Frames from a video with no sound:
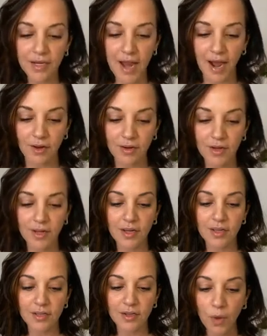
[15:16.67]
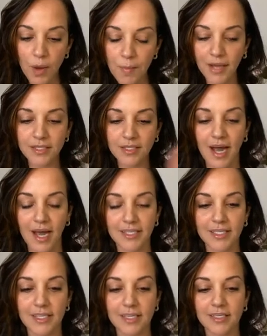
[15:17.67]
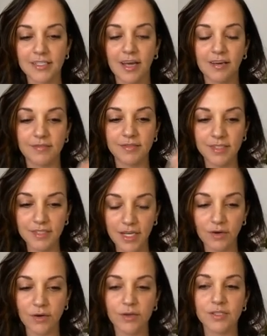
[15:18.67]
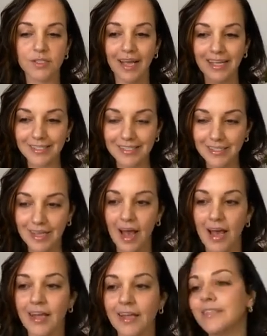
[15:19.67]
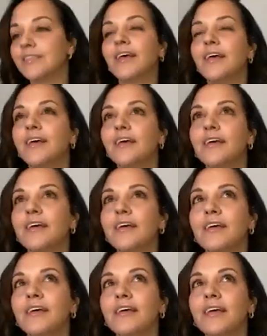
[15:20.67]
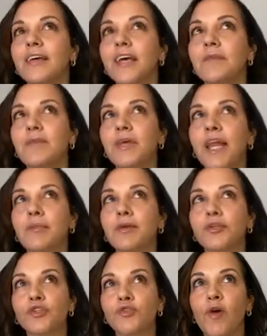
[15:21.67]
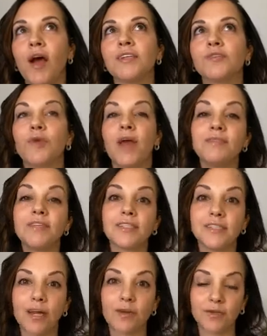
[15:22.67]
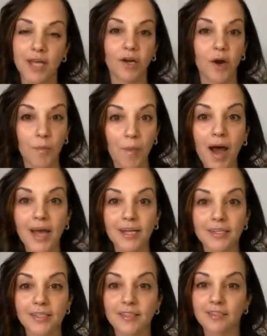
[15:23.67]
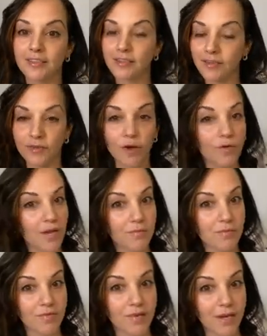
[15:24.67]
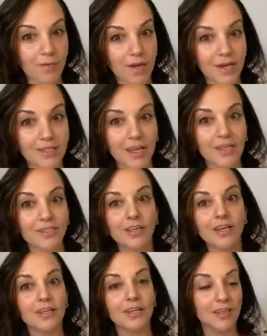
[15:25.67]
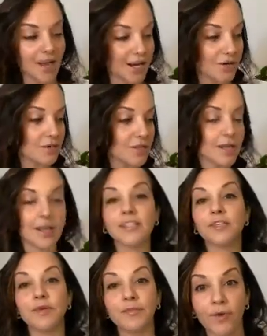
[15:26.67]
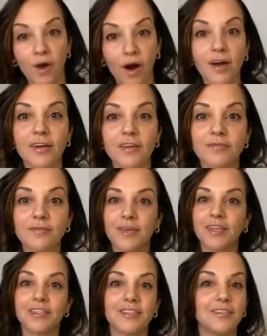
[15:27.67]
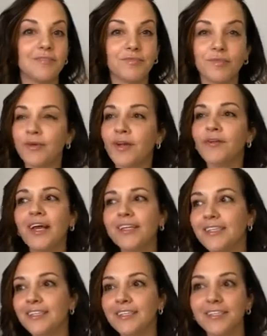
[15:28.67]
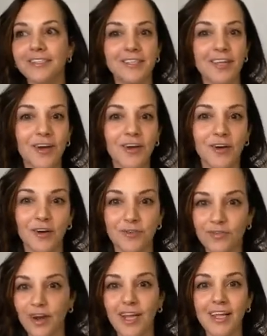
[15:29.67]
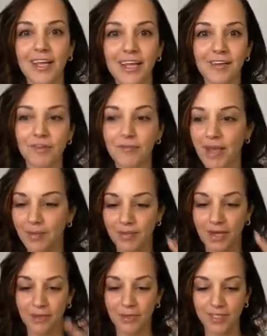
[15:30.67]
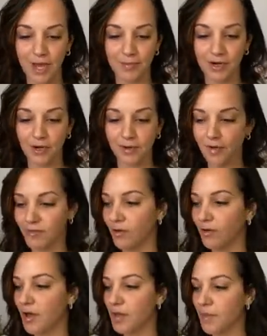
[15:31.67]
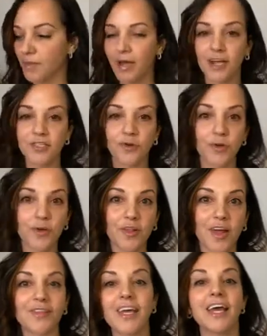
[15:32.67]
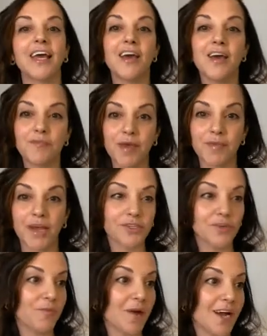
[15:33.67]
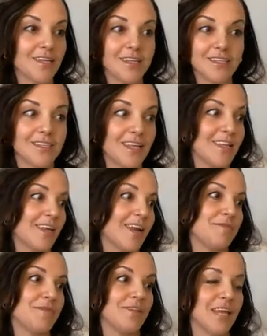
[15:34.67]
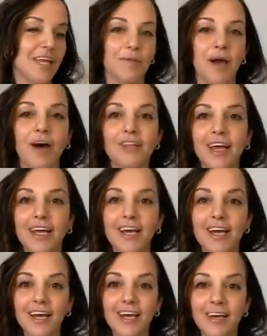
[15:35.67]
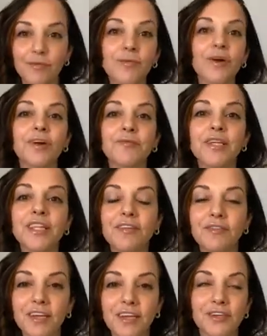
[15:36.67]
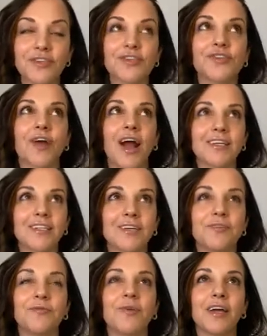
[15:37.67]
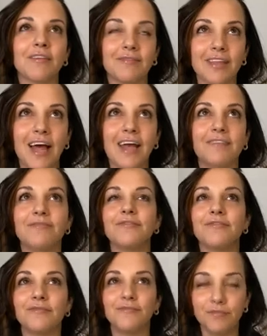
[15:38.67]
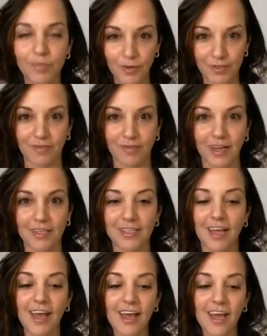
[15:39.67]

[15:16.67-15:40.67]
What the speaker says: Now, going back to the ideas of signals and signs and being able to trust, we have to settle down our mind. You know that I'm a fan of meditation. I know that lots of people aren't because we don't like to sit still, right? Like even me, I'm like, what's happening on my phone? Maybe I should order that thing. Maybe I should buy this thing that I've been thinking about. Like we live in a distracted way of life, most of us.